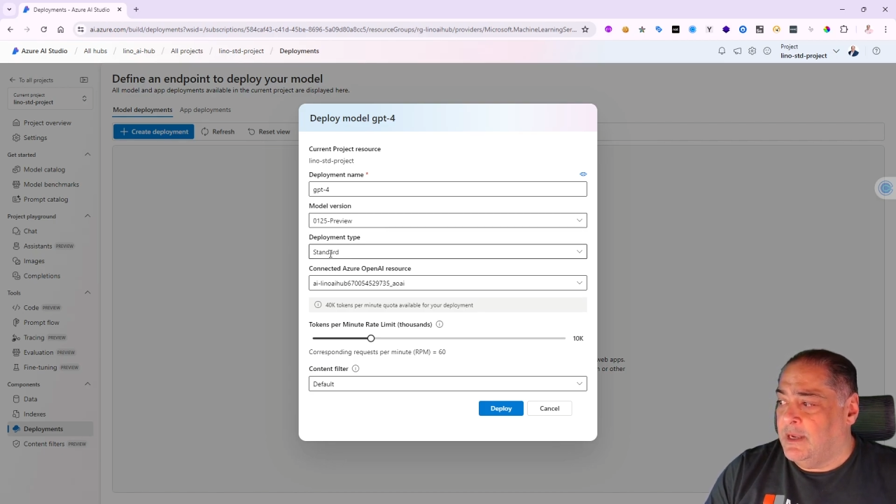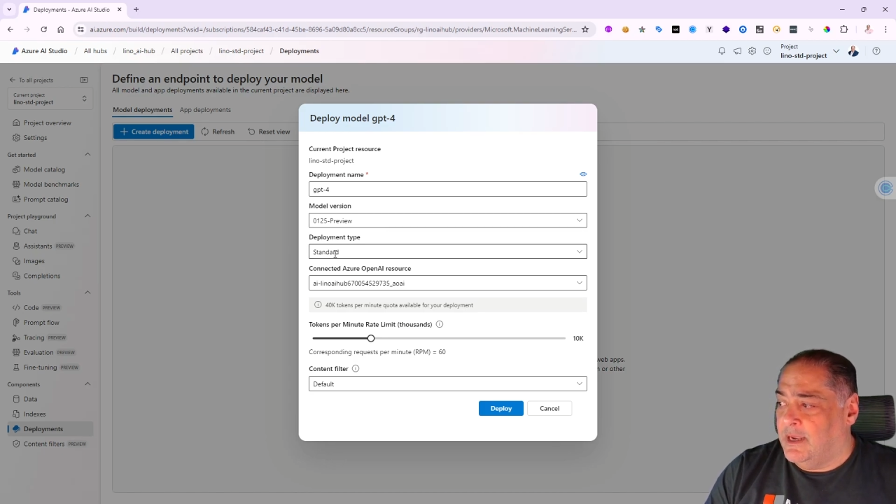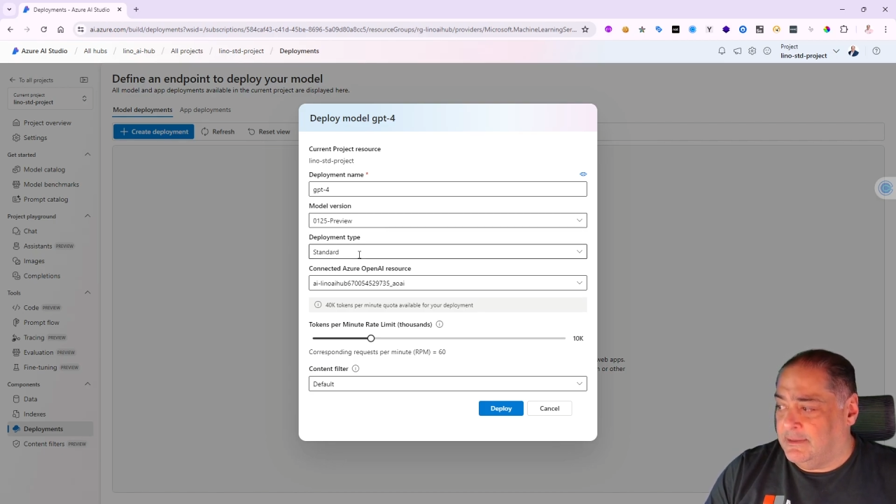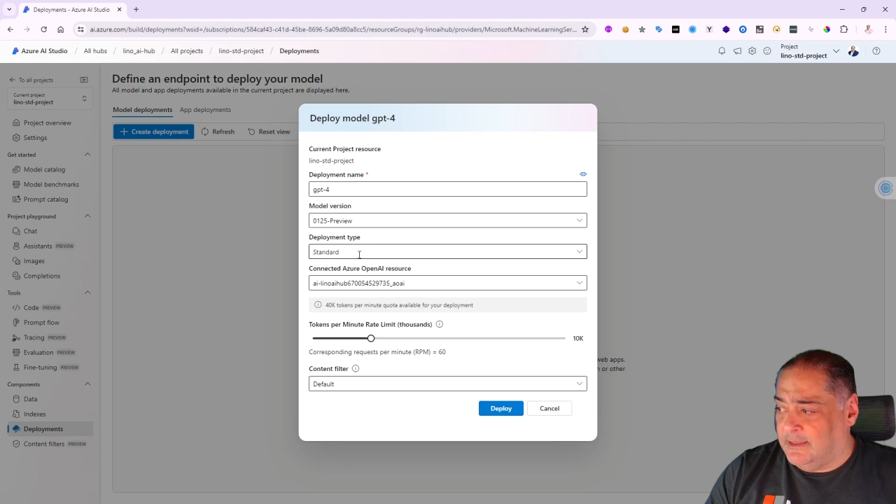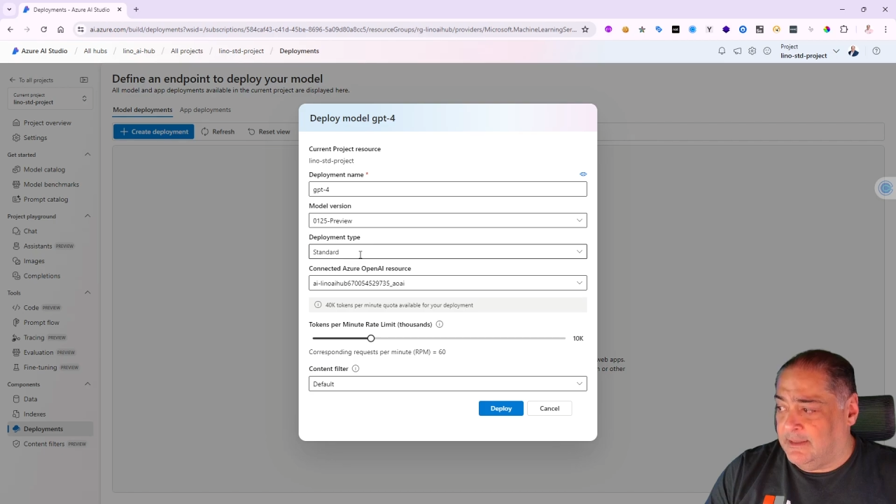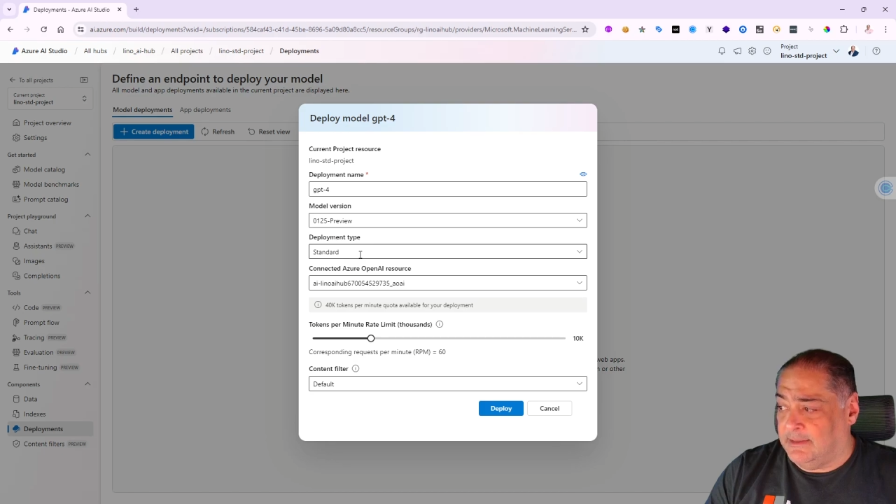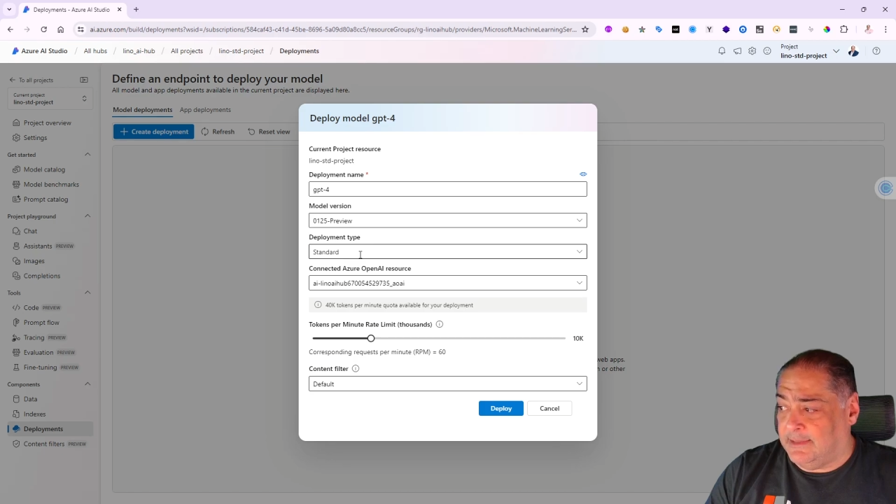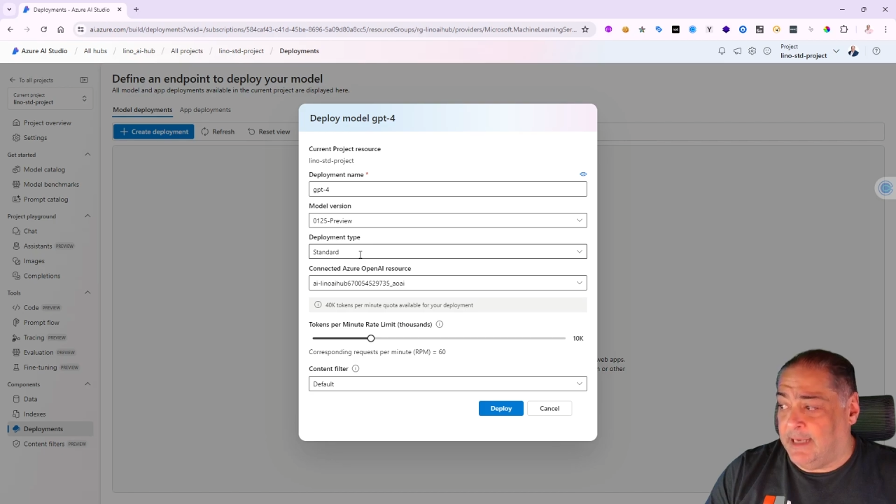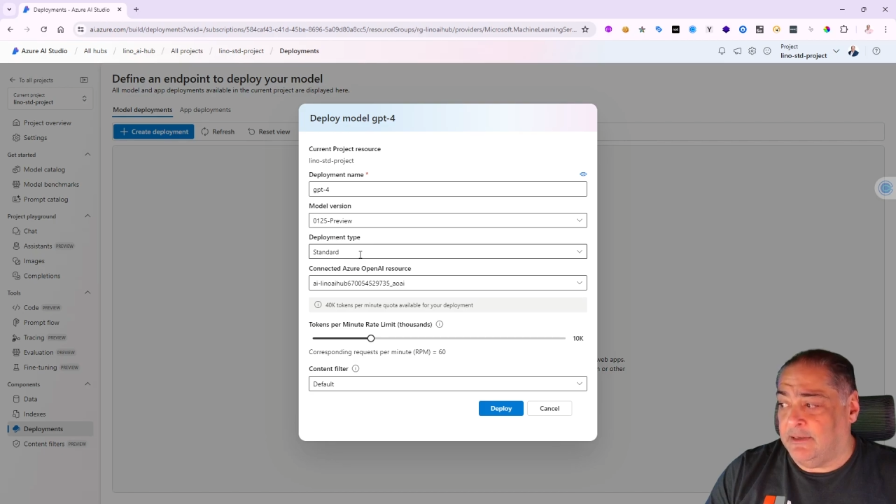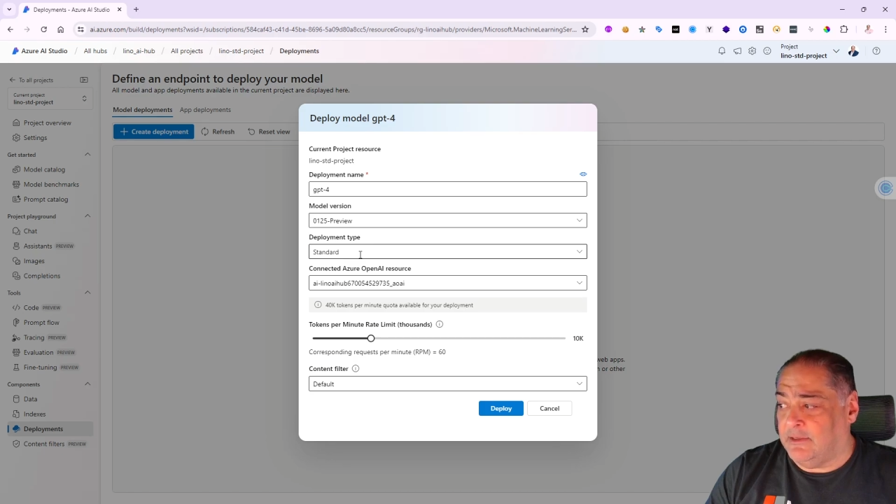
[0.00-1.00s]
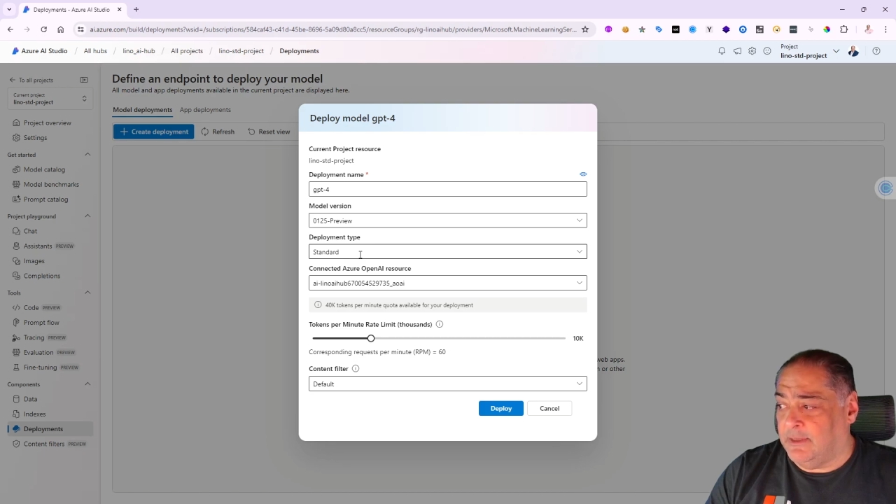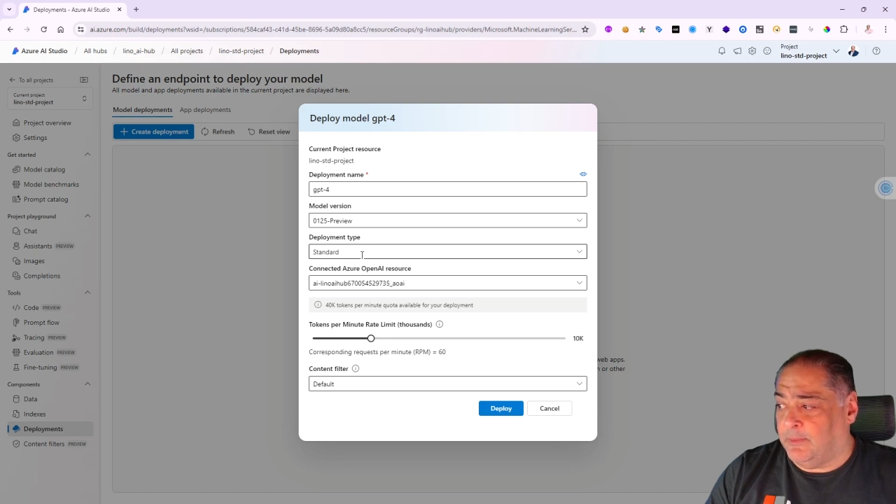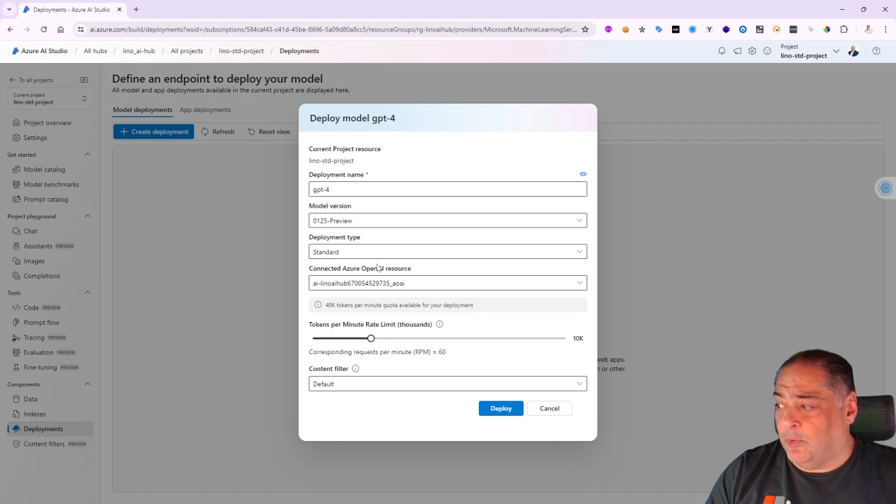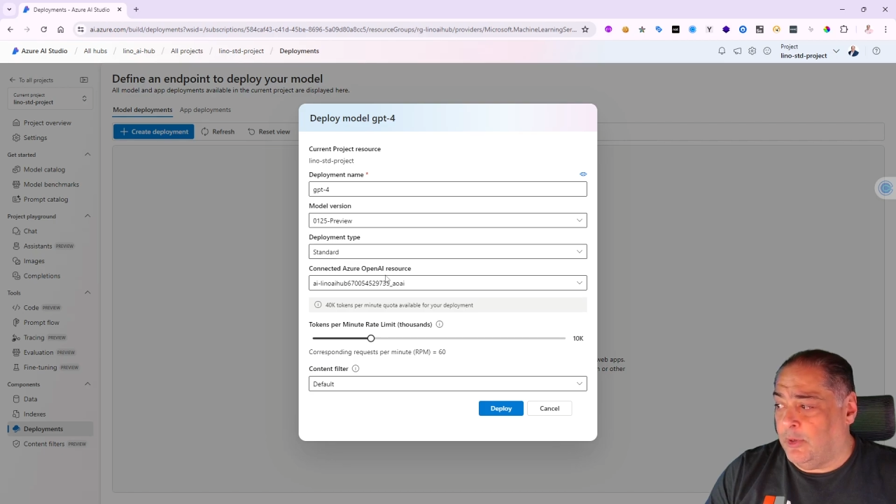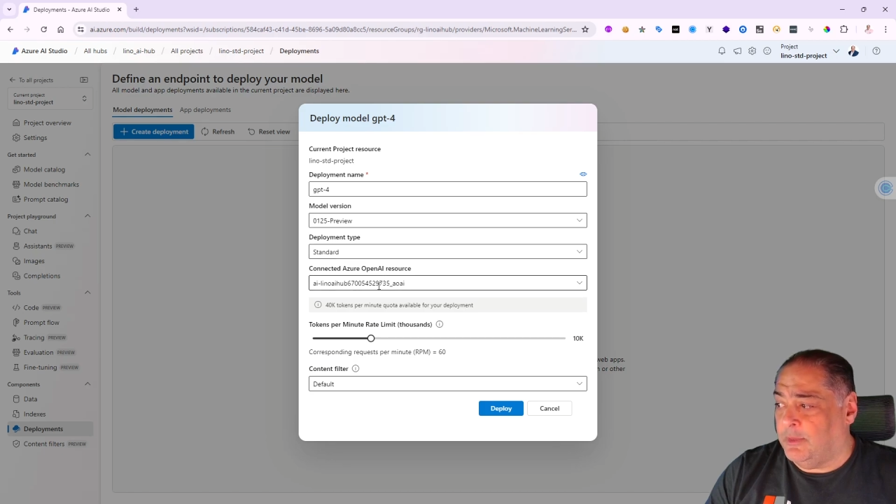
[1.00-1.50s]
It's the standard
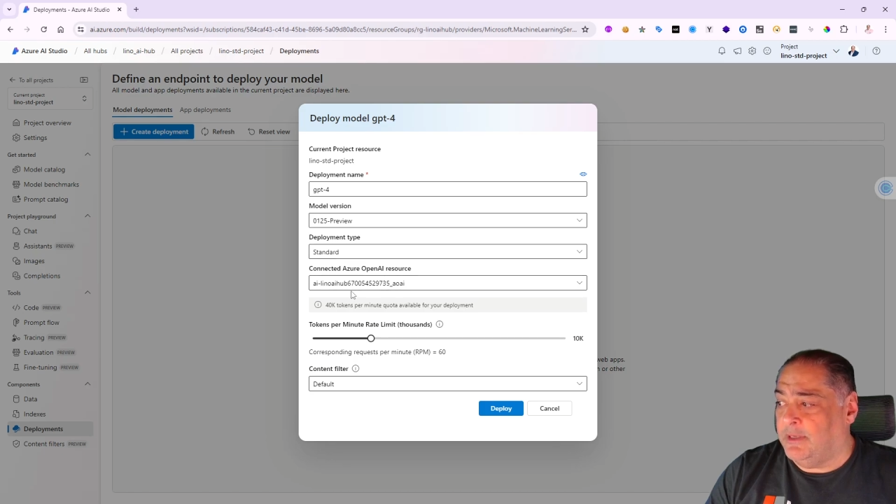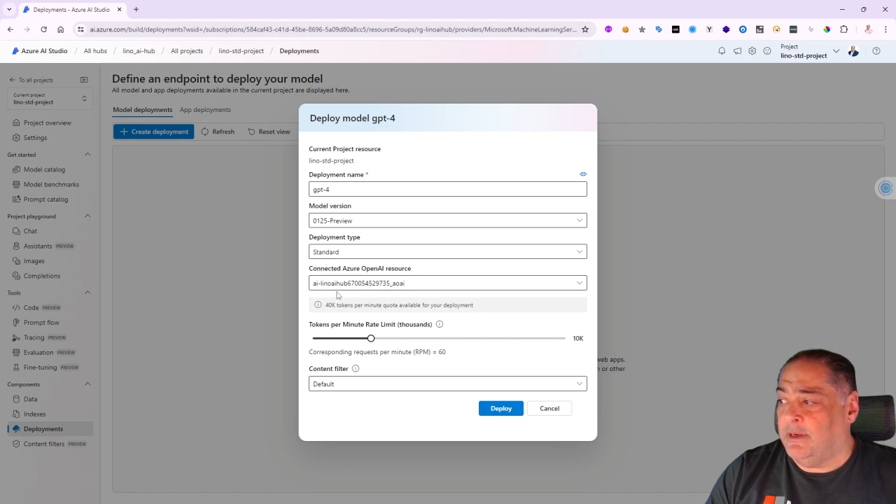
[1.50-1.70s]
deployment,